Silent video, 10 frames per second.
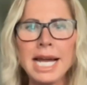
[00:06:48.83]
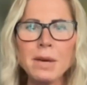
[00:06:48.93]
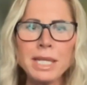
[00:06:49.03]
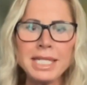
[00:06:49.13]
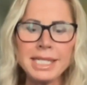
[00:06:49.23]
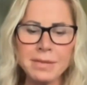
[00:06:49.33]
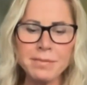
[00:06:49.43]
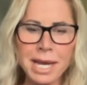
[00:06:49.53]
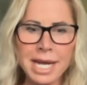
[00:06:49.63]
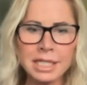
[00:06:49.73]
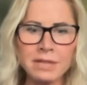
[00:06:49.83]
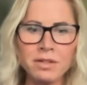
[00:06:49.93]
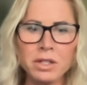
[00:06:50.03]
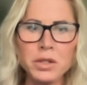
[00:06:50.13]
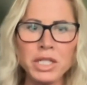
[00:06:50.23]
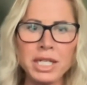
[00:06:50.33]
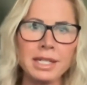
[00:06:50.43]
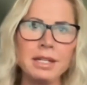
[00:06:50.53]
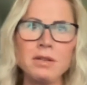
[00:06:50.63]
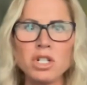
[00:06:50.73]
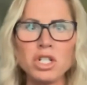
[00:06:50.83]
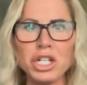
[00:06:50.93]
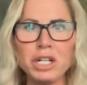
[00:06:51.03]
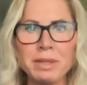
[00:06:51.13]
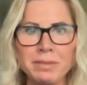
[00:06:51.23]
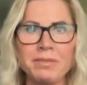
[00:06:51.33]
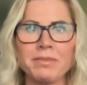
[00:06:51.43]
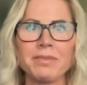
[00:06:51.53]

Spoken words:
how will this impact evolution long term?